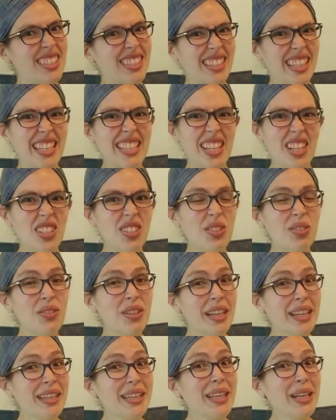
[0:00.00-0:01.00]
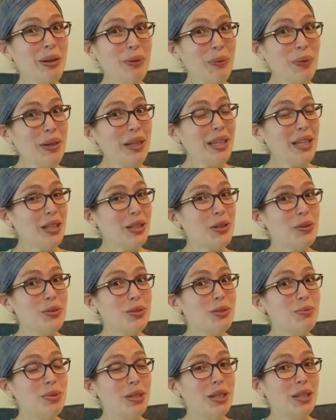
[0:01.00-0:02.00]
that's also like getting really
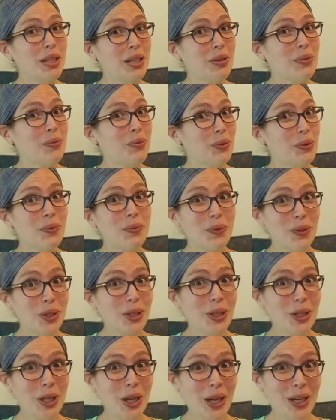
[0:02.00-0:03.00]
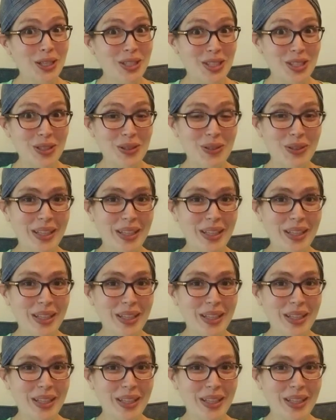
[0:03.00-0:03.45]
close to being like a full foot long too.